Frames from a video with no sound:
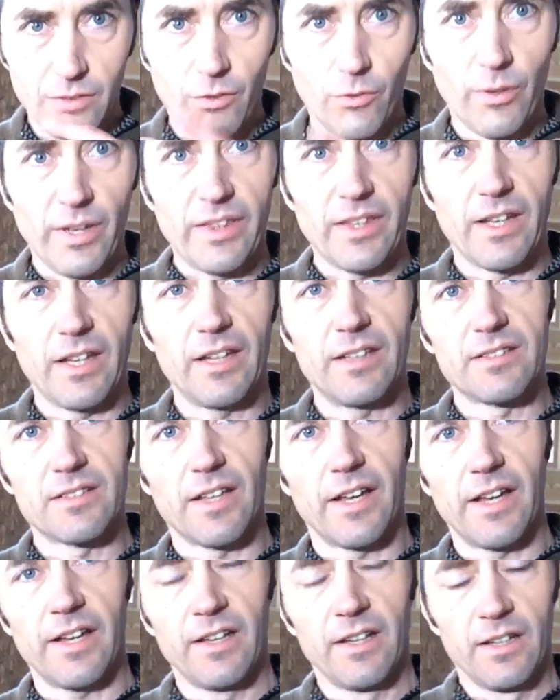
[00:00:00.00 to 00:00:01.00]
with it is
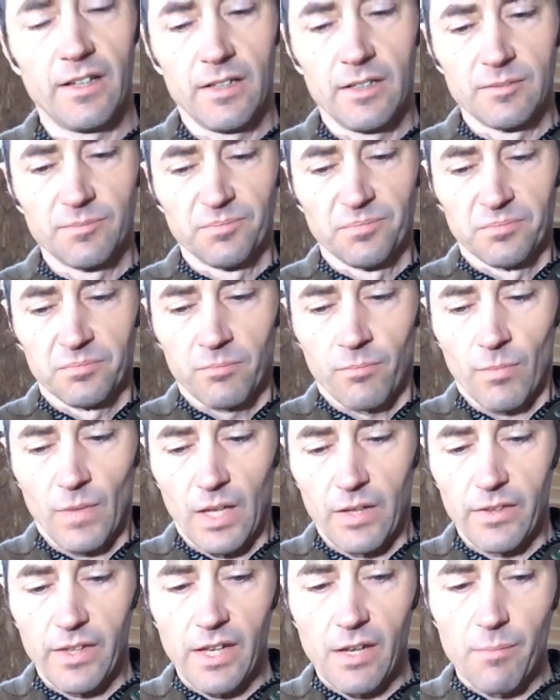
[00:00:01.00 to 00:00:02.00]
that
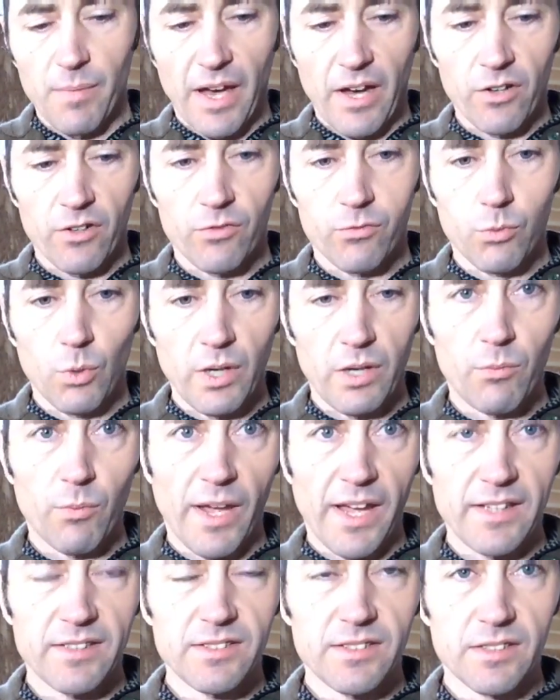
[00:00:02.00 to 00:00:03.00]
the amount of wood
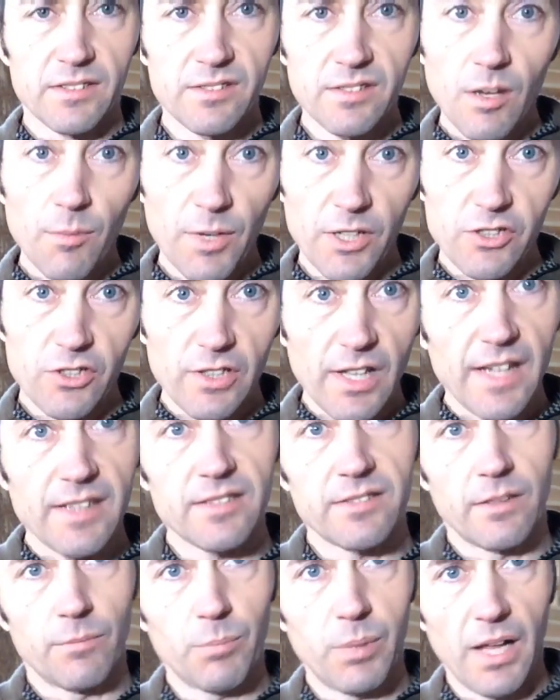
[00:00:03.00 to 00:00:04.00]
waste is so much
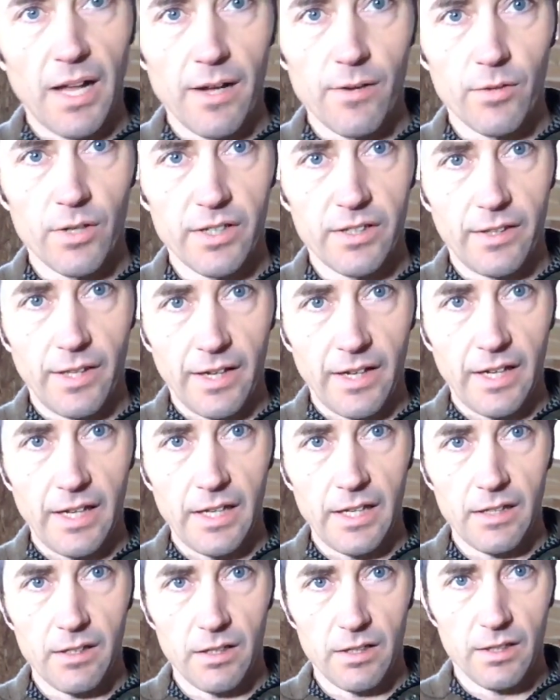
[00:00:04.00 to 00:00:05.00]
less than plywood that
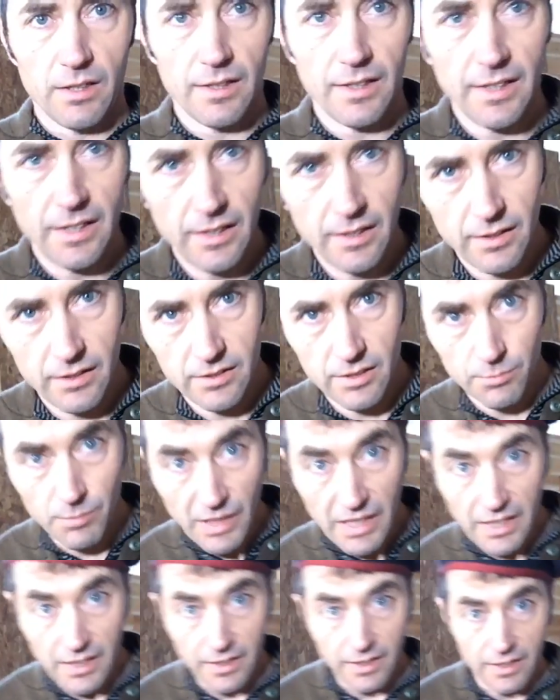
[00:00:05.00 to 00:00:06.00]
it to
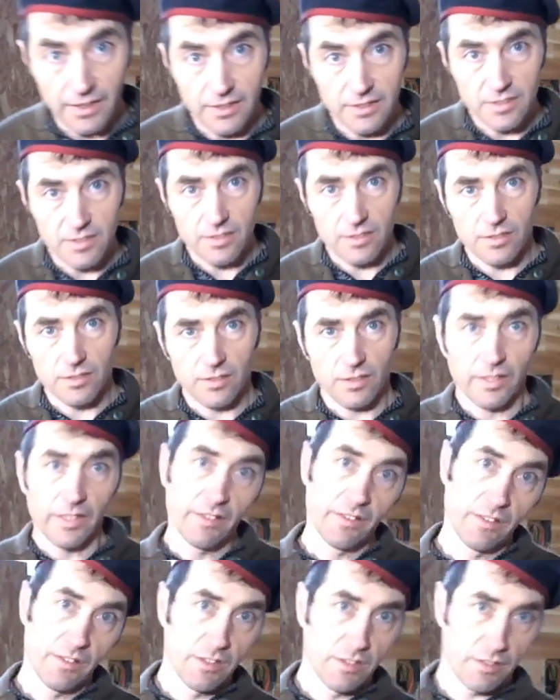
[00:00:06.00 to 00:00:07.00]
me is
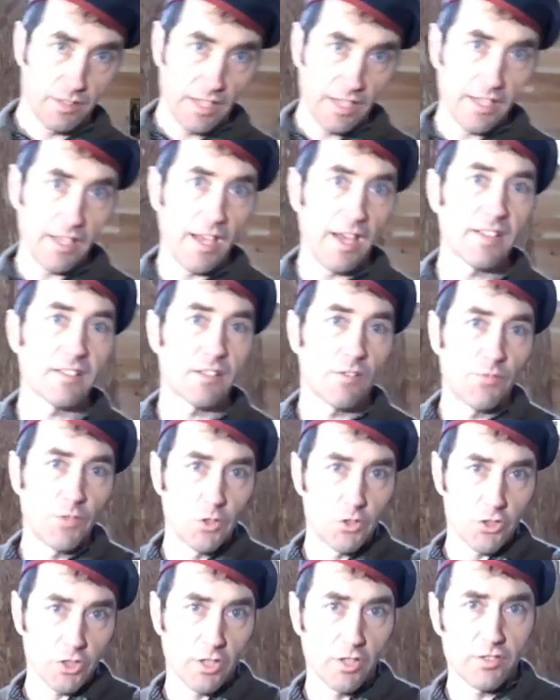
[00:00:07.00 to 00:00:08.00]
as the
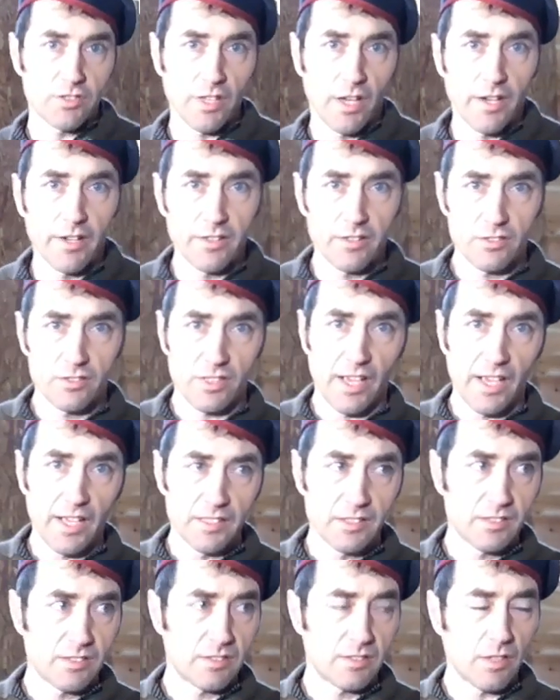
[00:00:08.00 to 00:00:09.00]
future goes on,
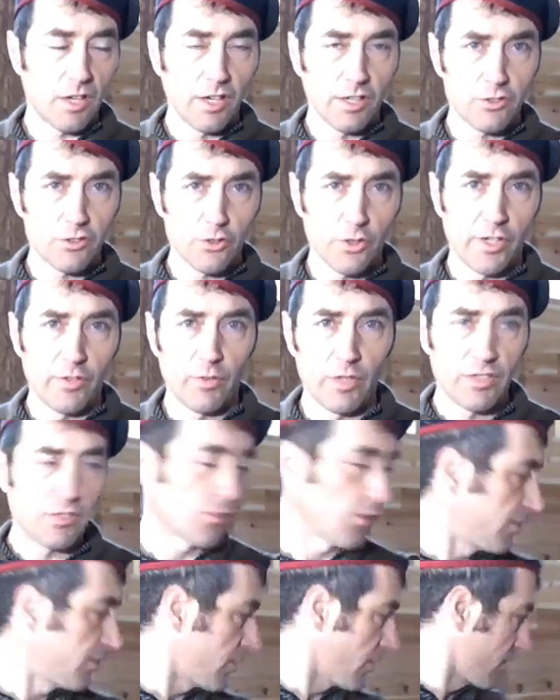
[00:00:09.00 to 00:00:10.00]
as our tree
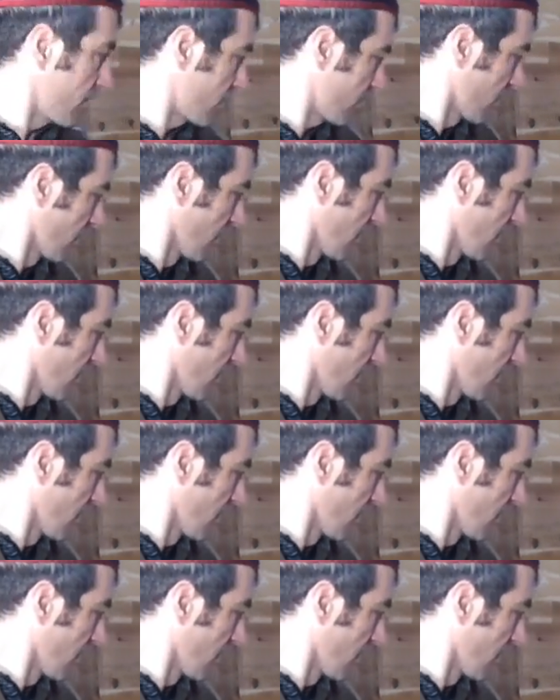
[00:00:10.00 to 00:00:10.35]
resources